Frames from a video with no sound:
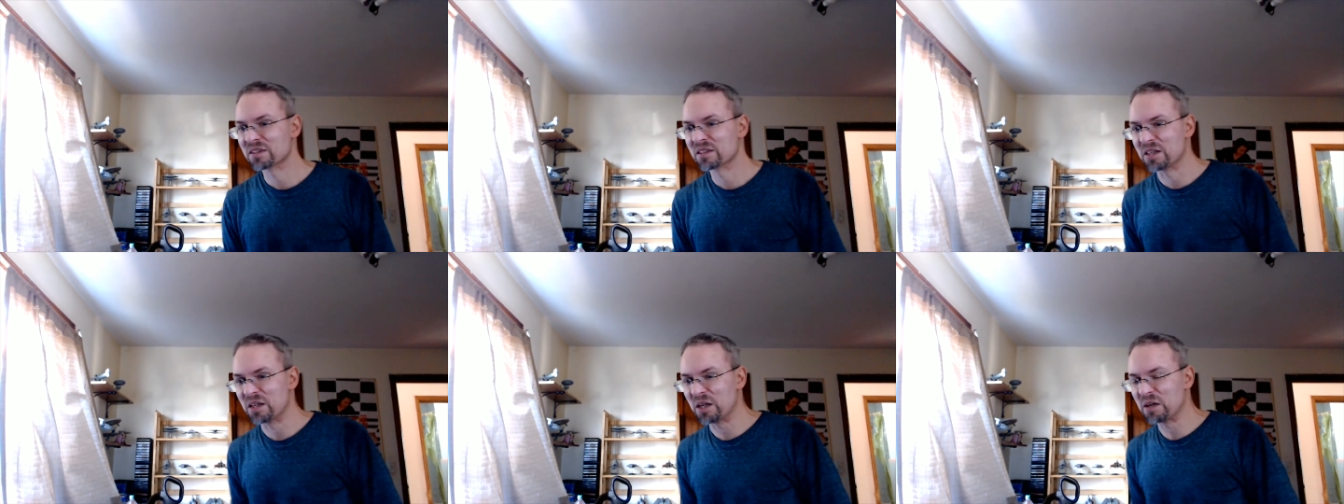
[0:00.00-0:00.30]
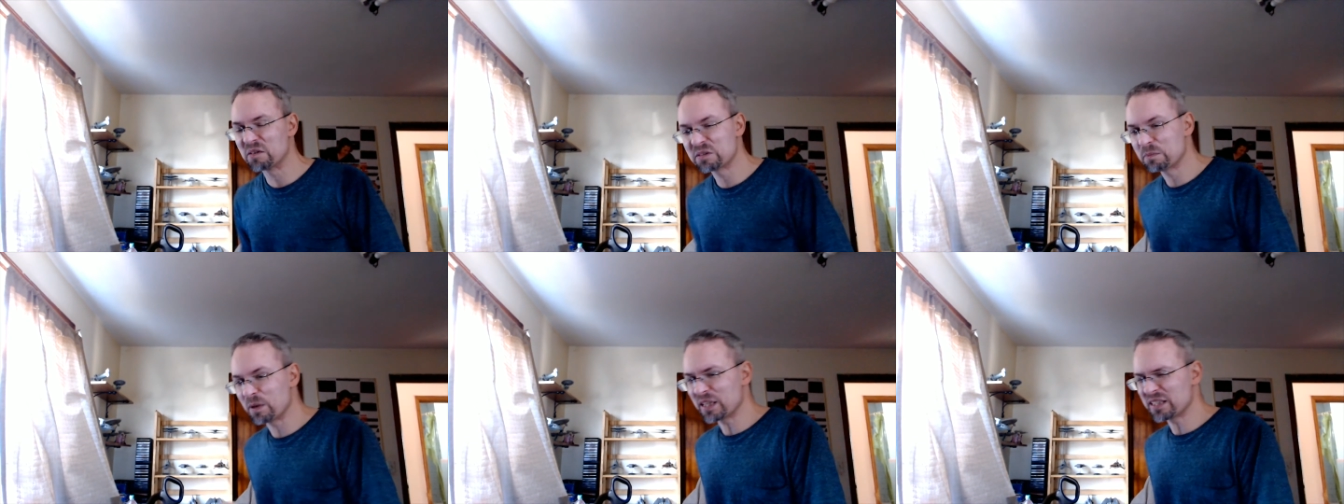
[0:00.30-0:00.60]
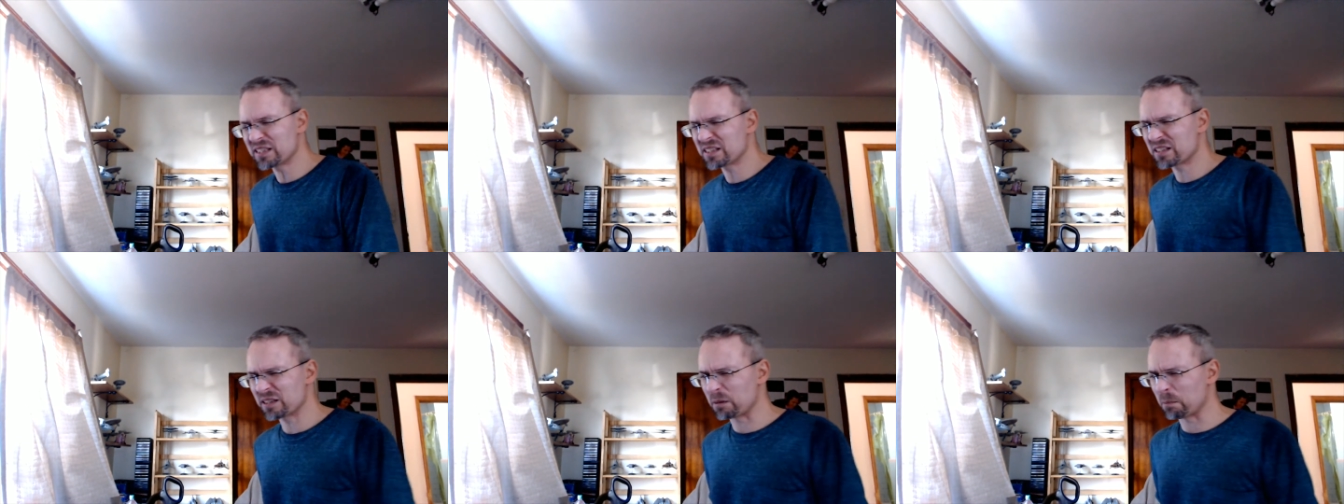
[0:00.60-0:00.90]
It was
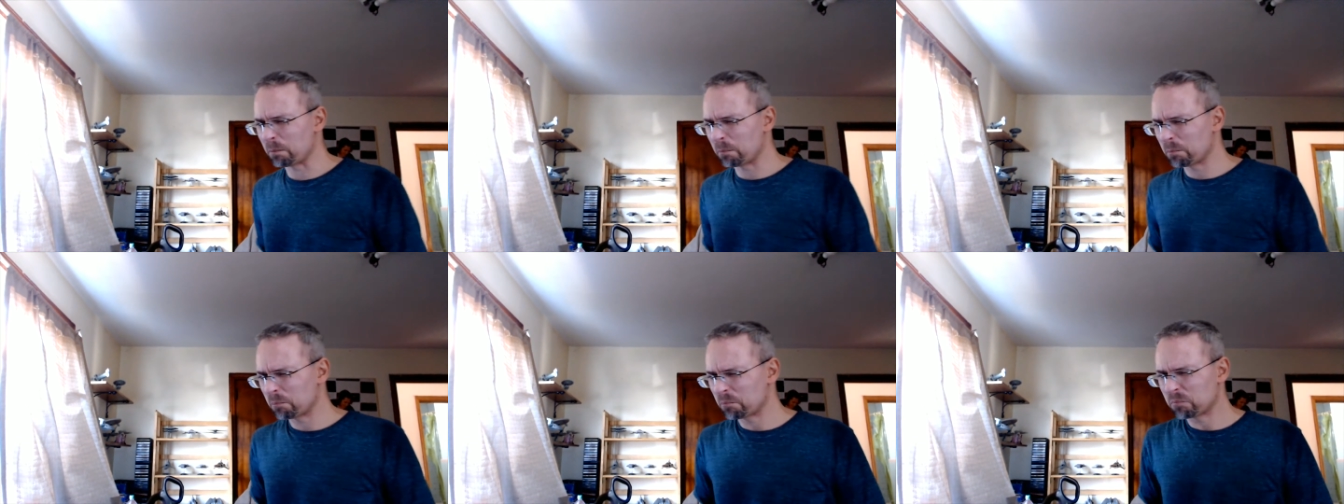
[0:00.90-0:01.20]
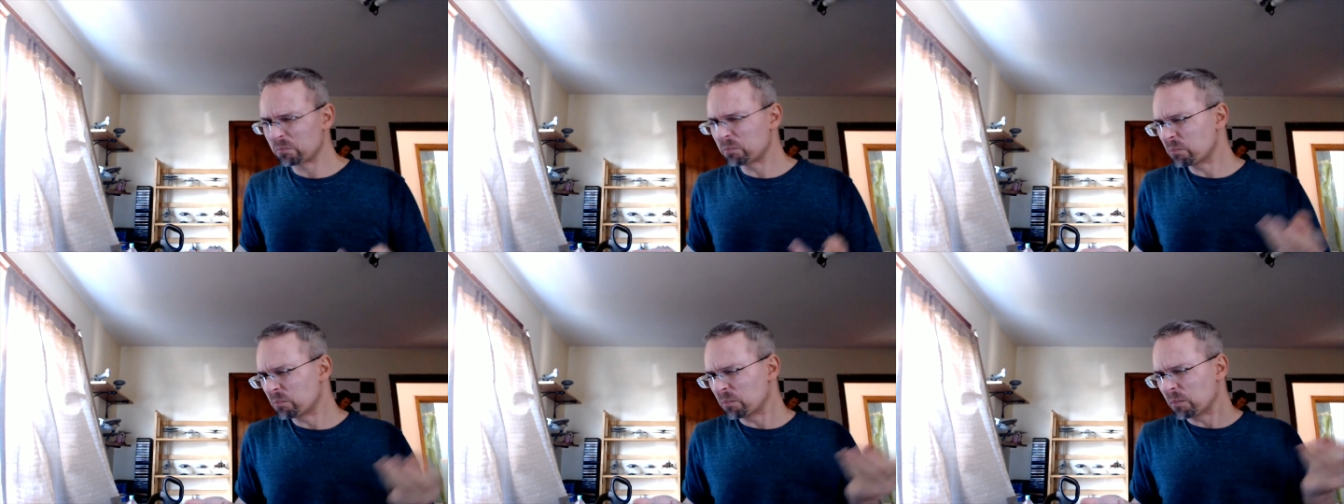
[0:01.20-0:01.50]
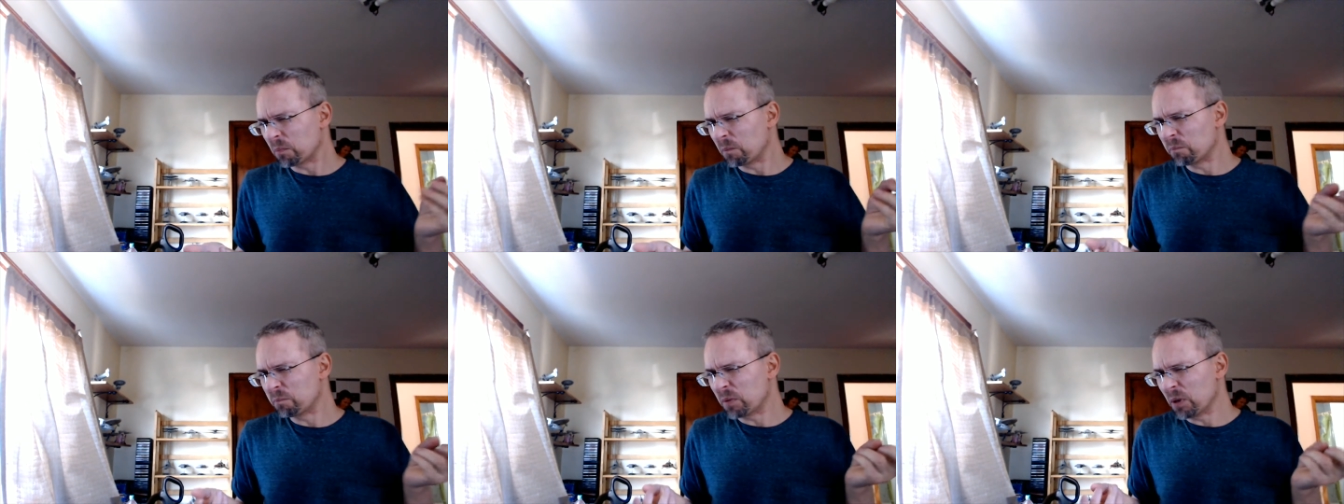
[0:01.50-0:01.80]
basically a
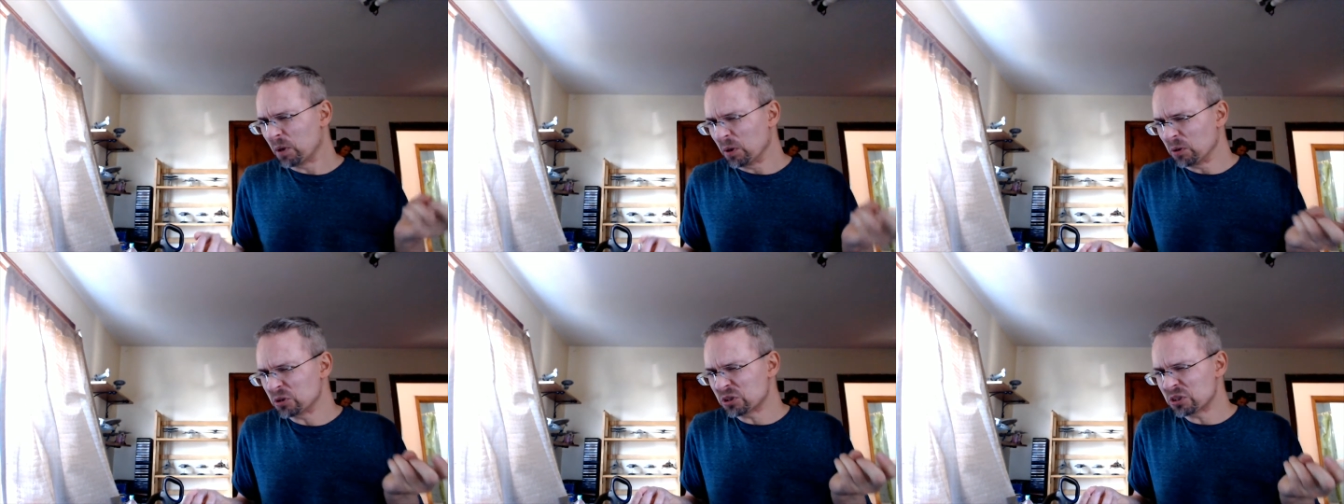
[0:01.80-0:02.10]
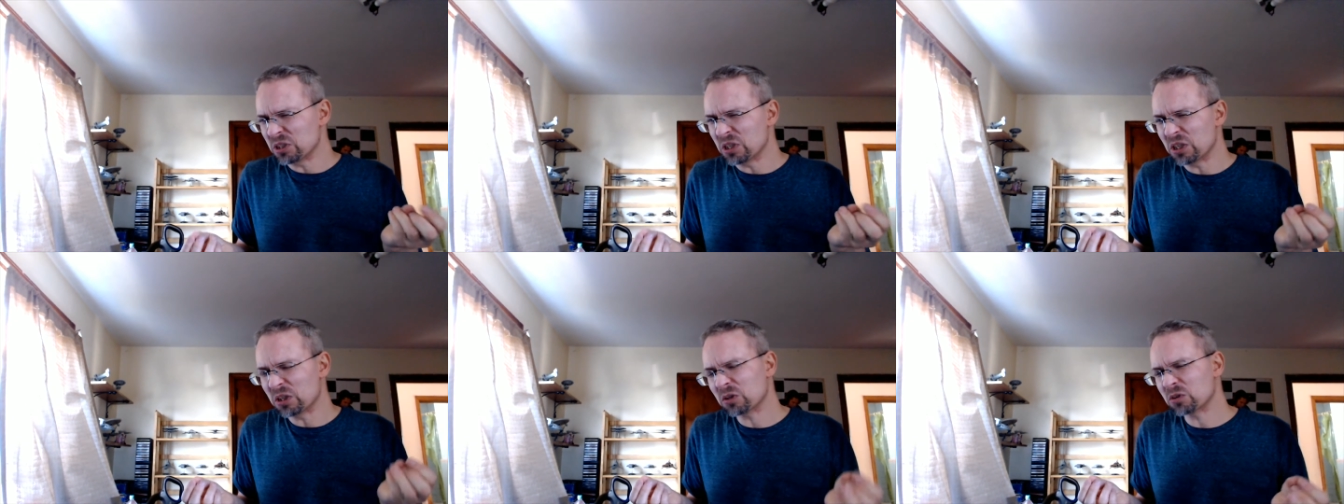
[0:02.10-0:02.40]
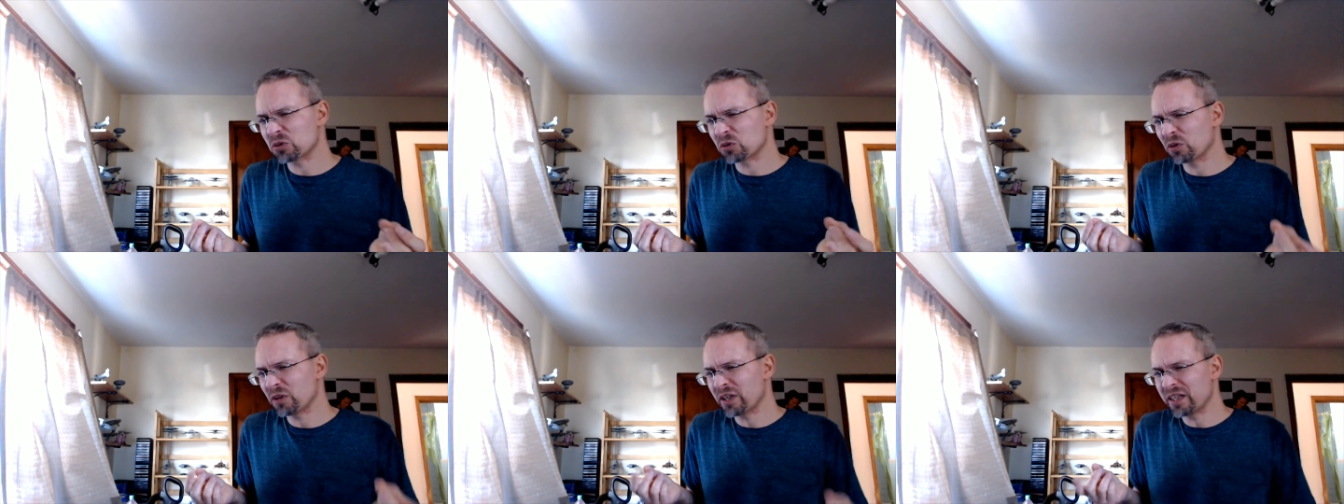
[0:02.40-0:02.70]
personnel
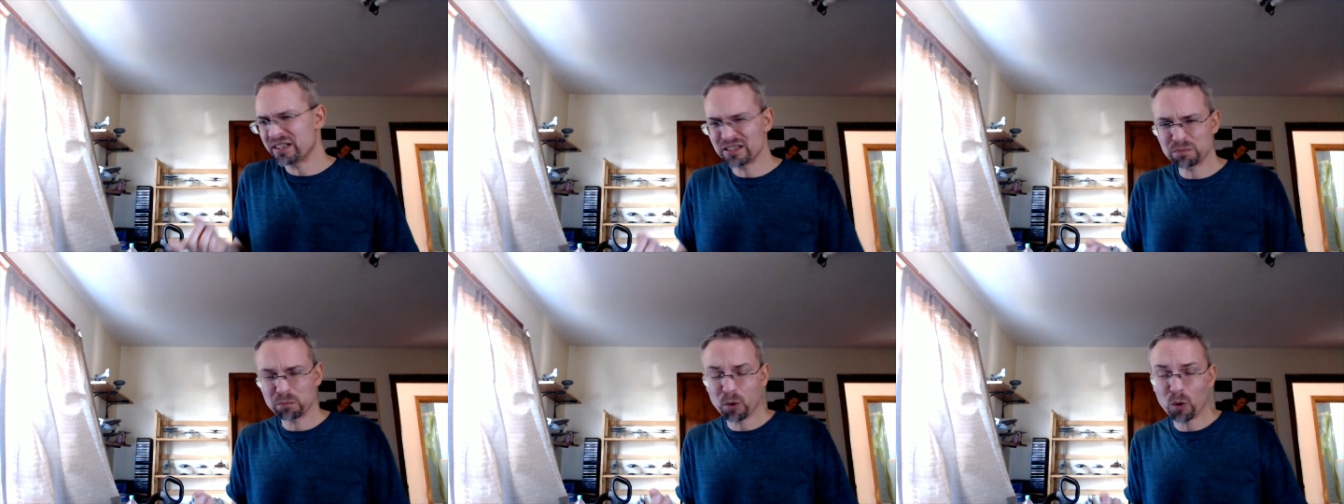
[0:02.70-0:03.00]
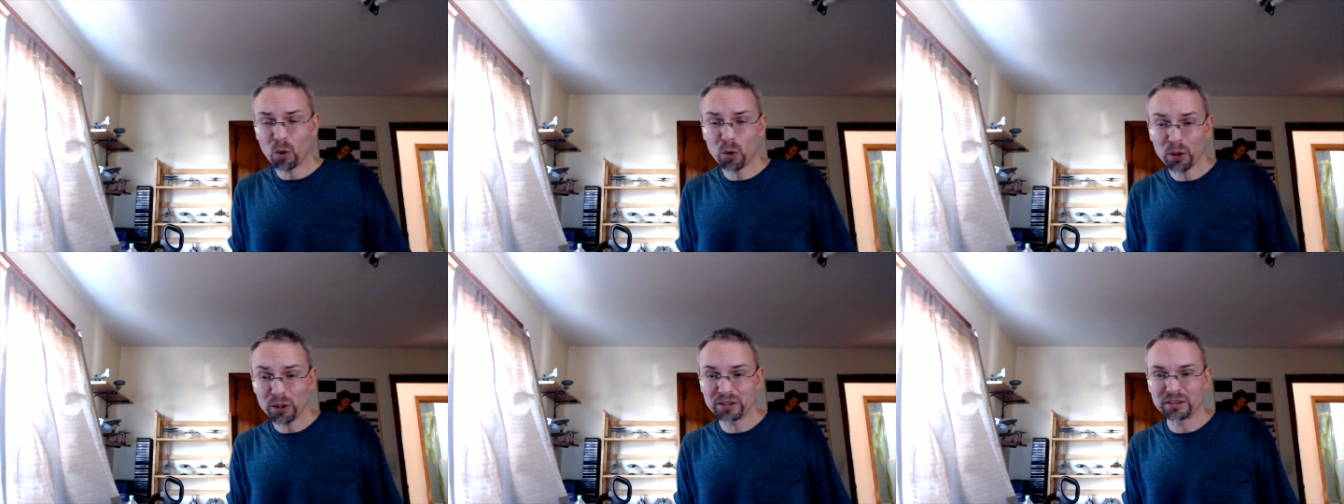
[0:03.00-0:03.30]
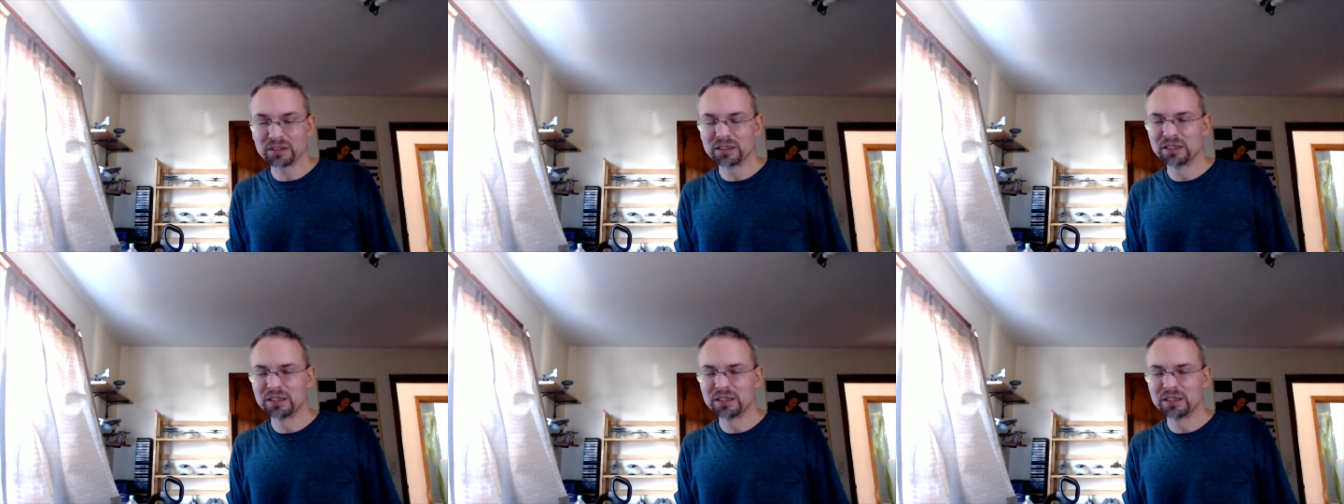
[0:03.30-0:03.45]
transport.